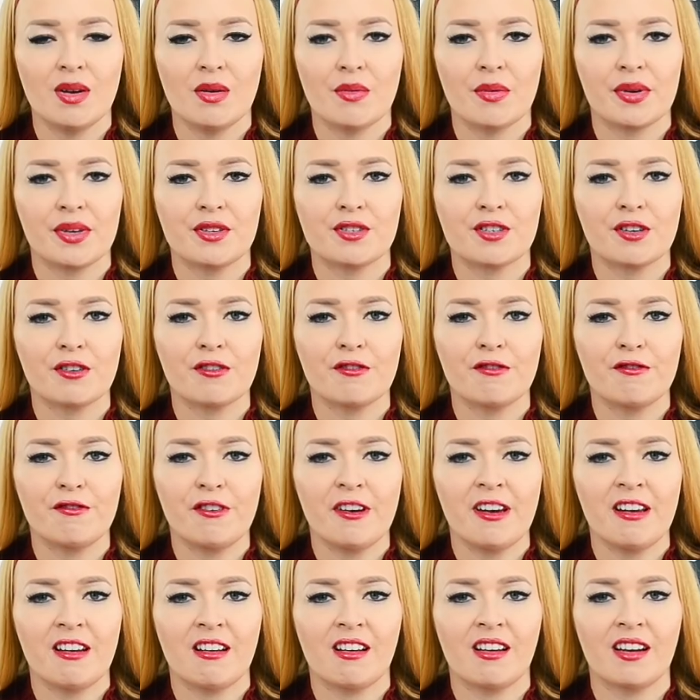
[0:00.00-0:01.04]
when you don't
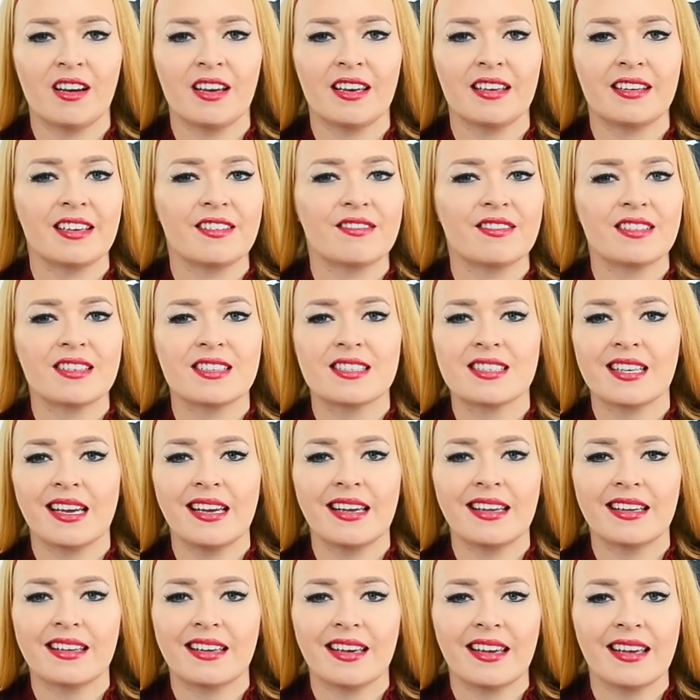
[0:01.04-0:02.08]
feel like even
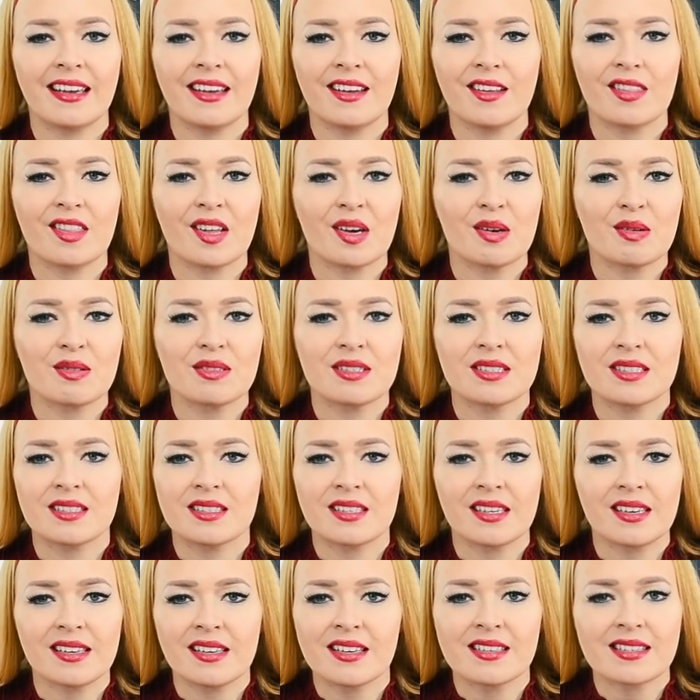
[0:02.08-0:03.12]
taking those
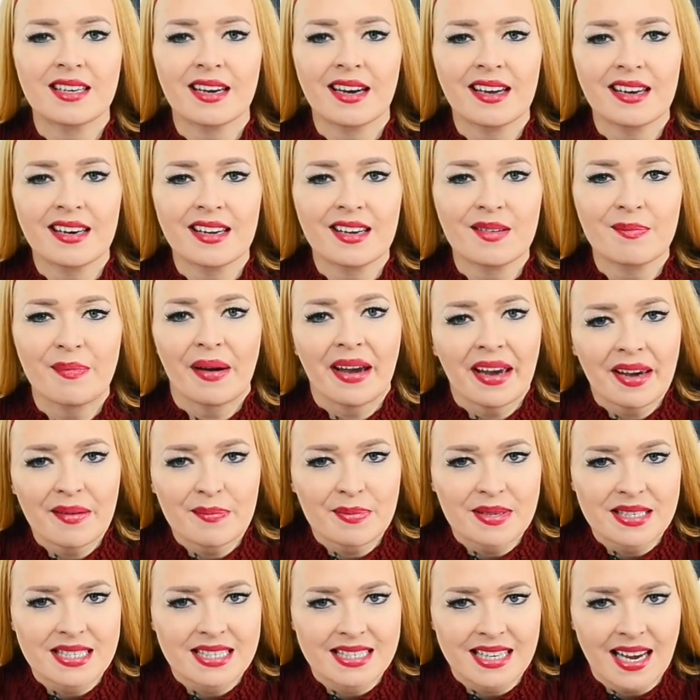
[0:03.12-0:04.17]
teeny tiny
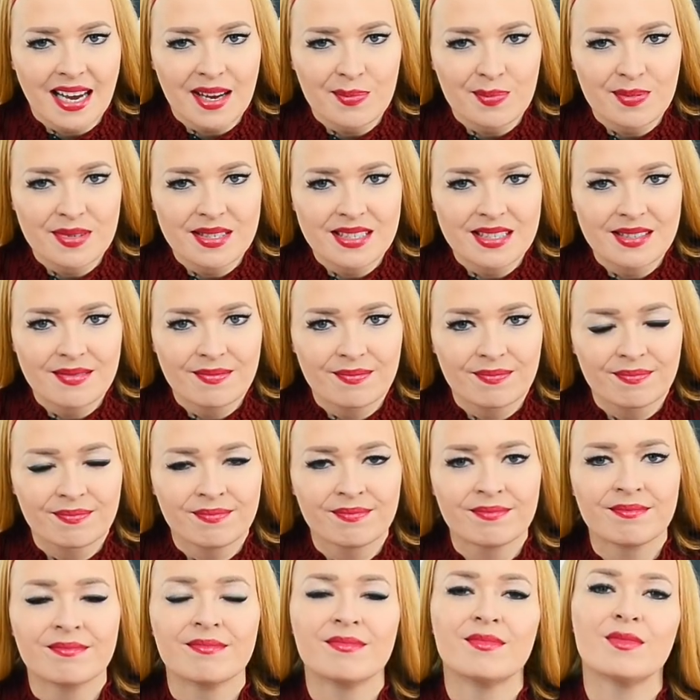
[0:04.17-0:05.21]
baby steps?
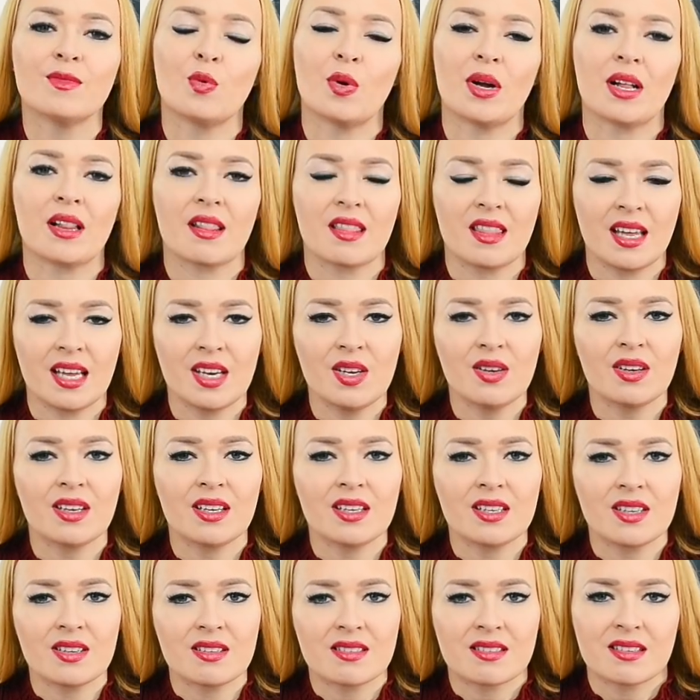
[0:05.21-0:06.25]
Well, then you
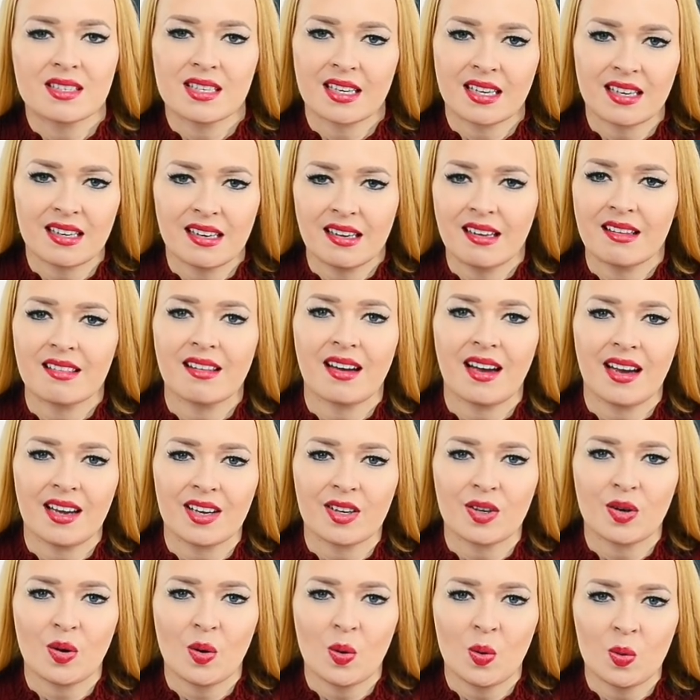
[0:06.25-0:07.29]
can use the technique that I
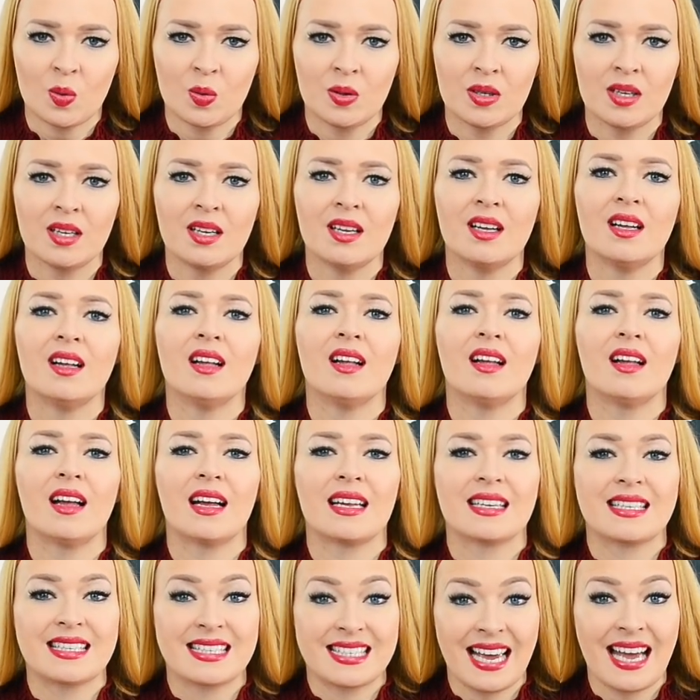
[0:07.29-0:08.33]
call
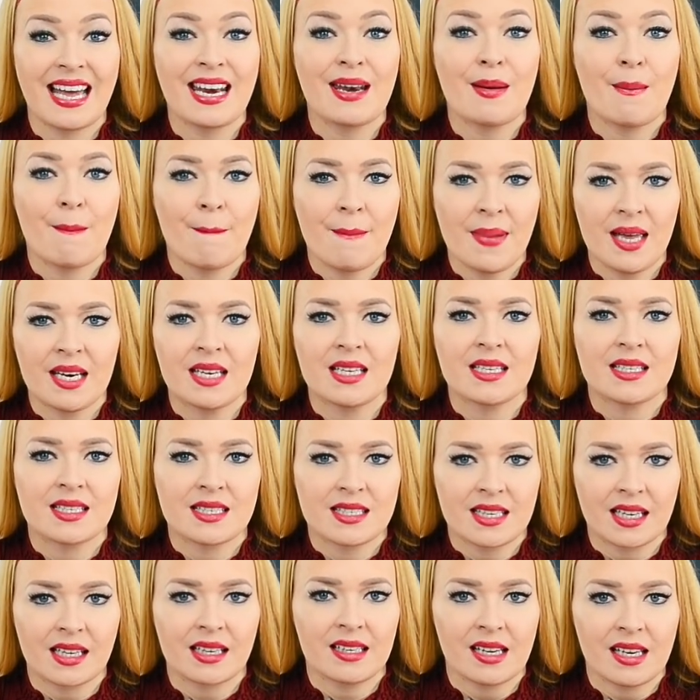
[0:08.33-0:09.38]
a 10-minute
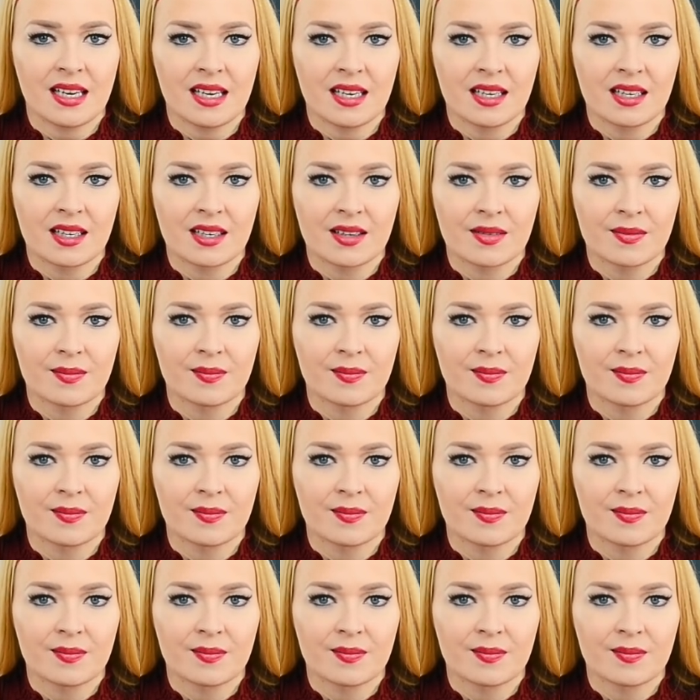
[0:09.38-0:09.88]
technique.